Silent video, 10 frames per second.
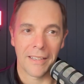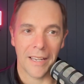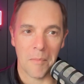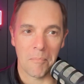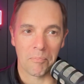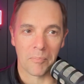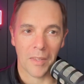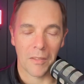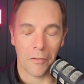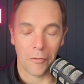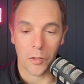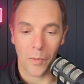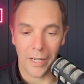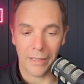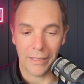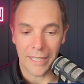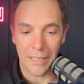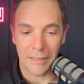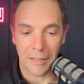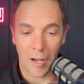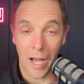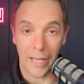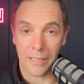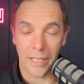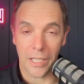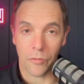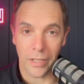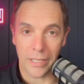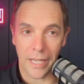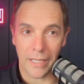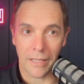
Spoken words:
The first one is I, and stands for intent.